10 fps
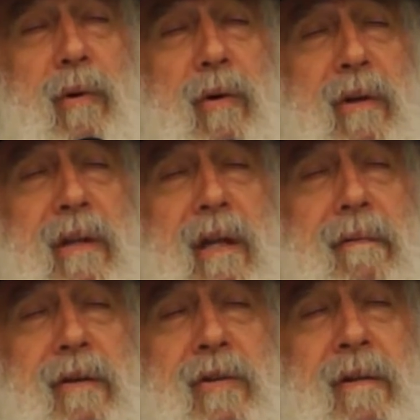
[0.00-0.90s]
Look at the
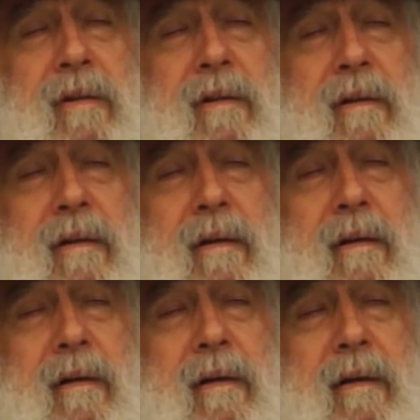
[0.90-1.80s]
television.
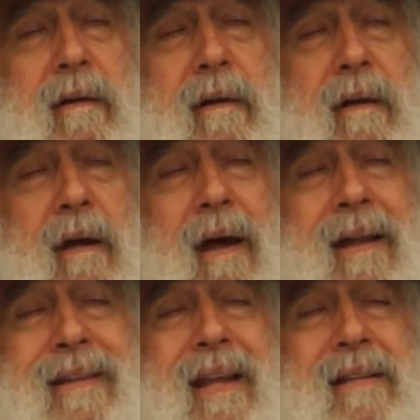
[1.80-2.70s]

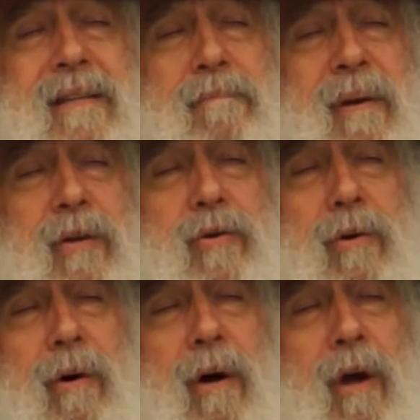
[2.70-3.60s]
And this picture,